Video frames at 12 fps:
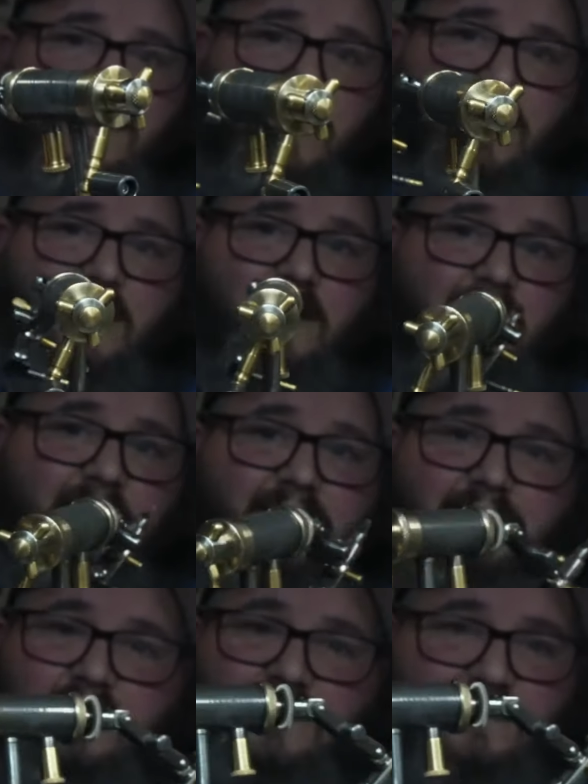and
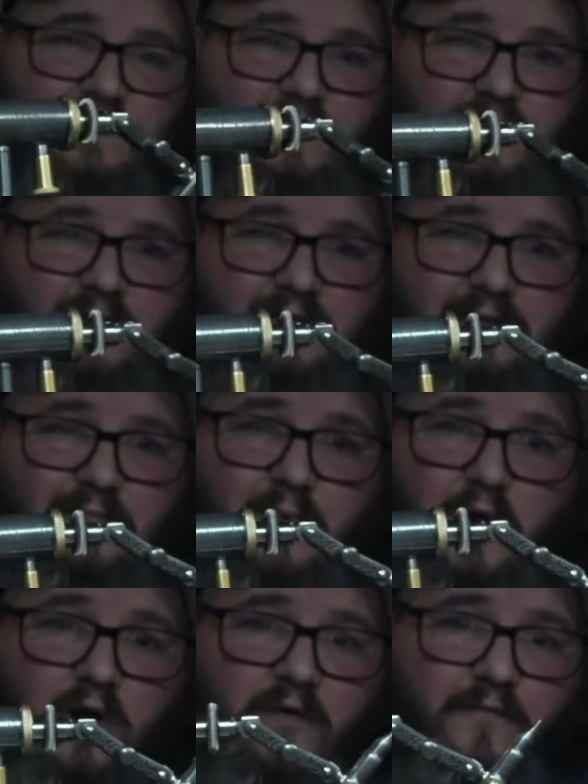it's a
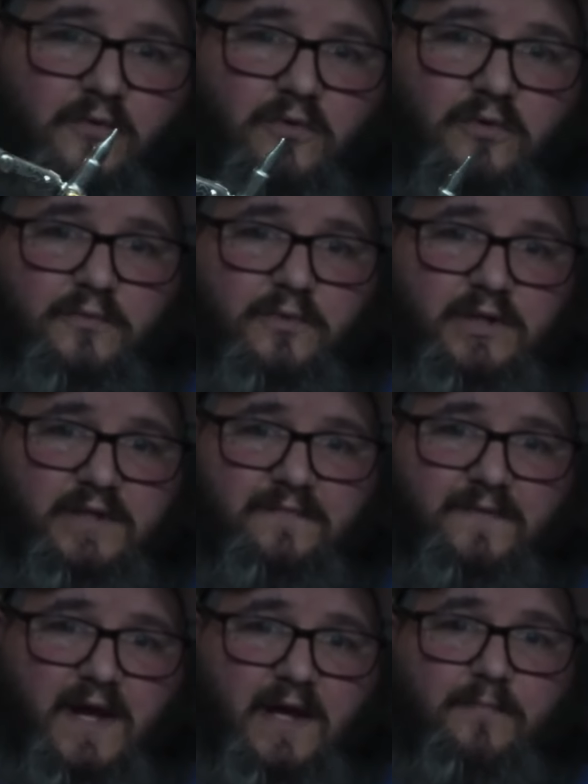marvel. Really
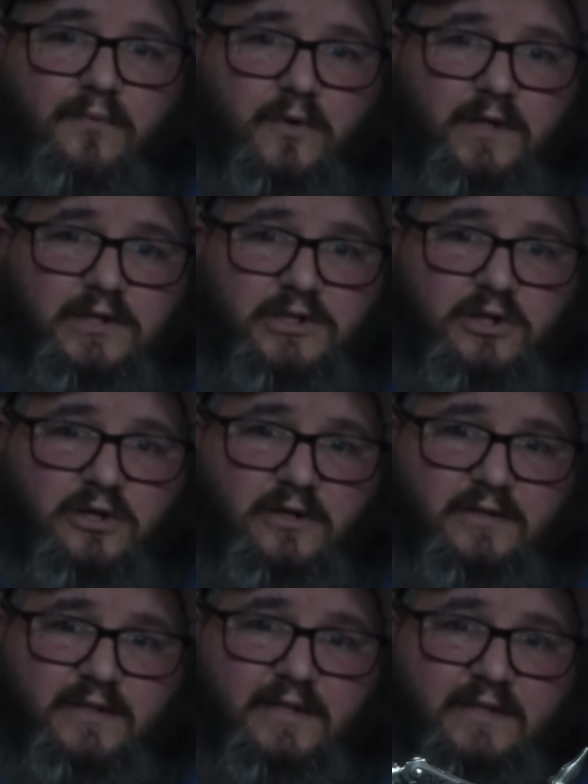fine point
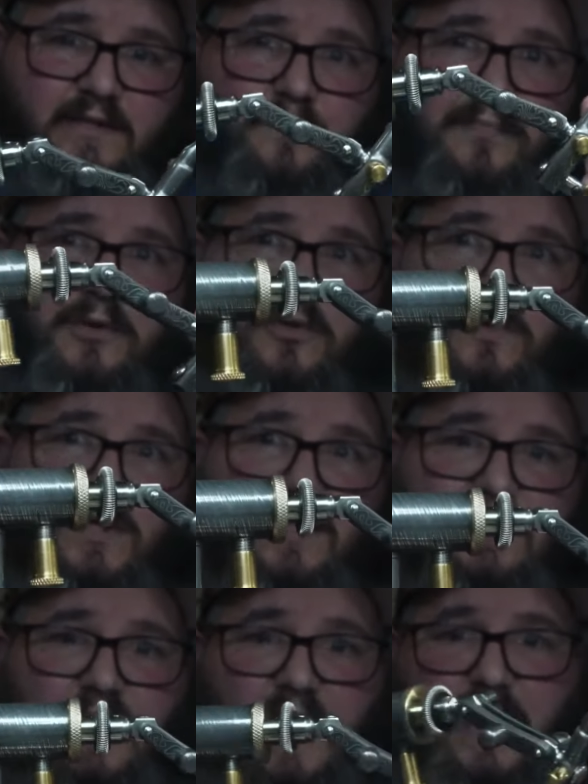jaws. It's a beauty to
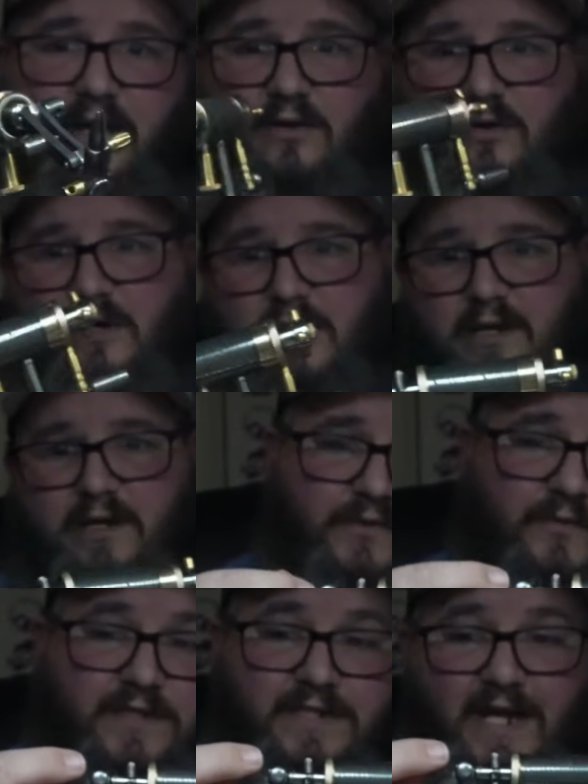tie on. The
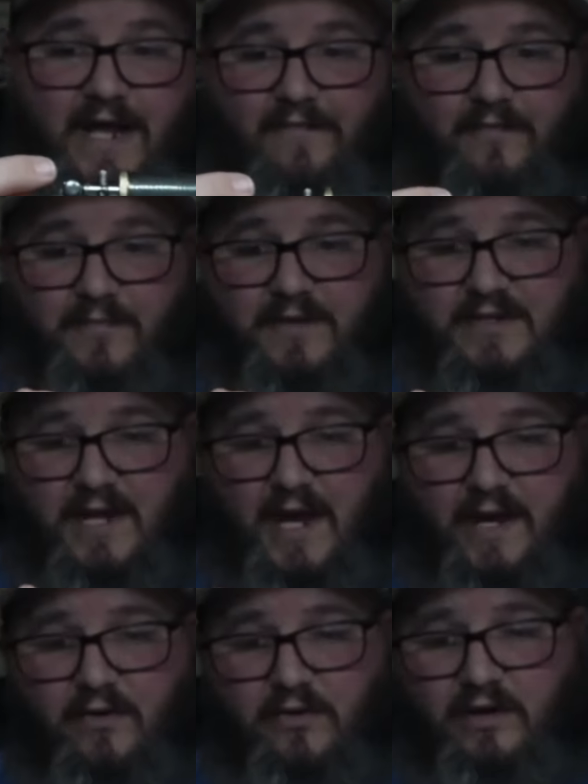reason I haven't been
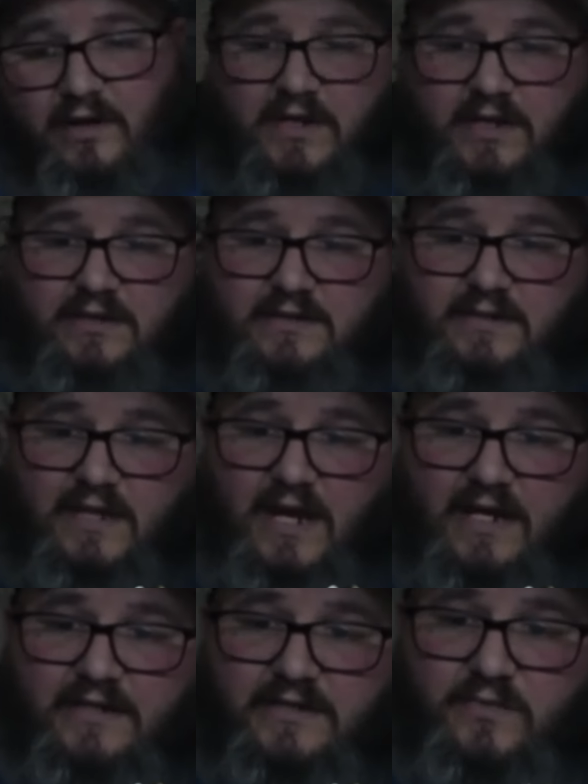tying on it because
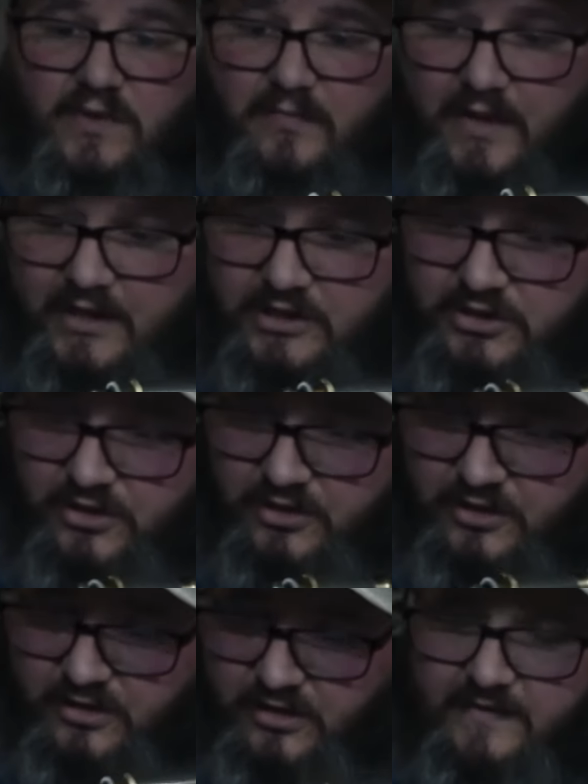I just want to make
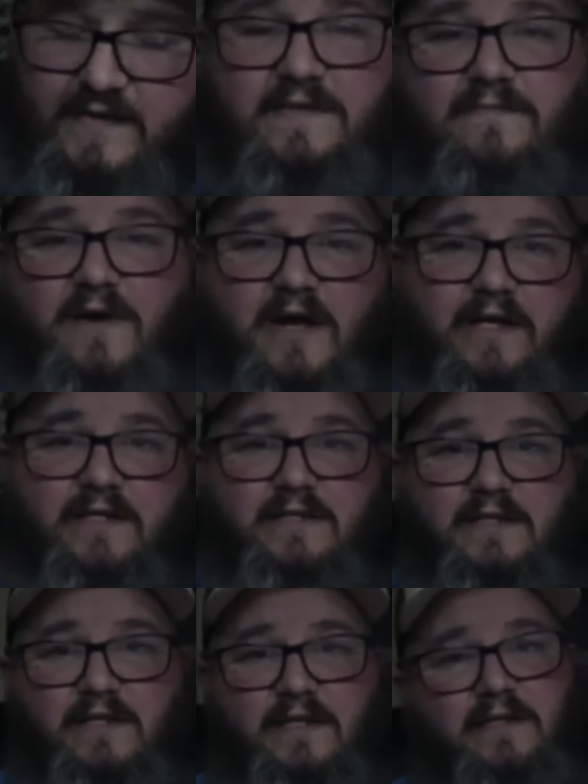sure that this vise
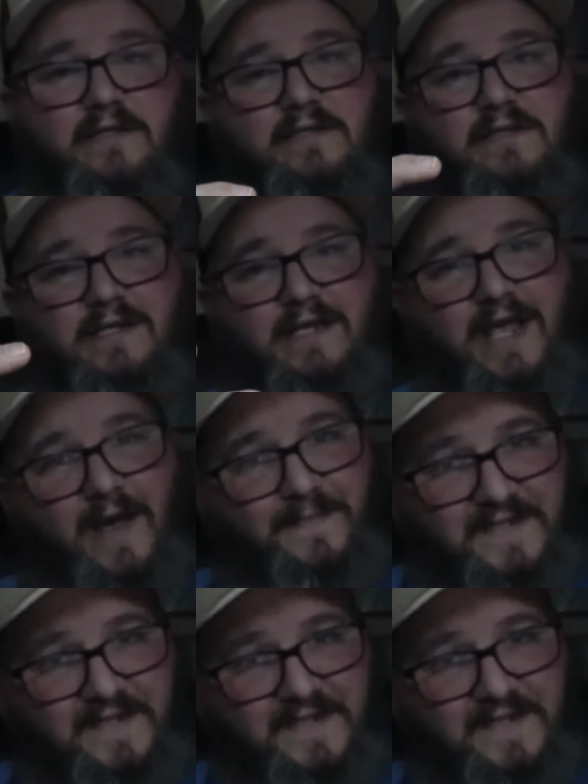is kept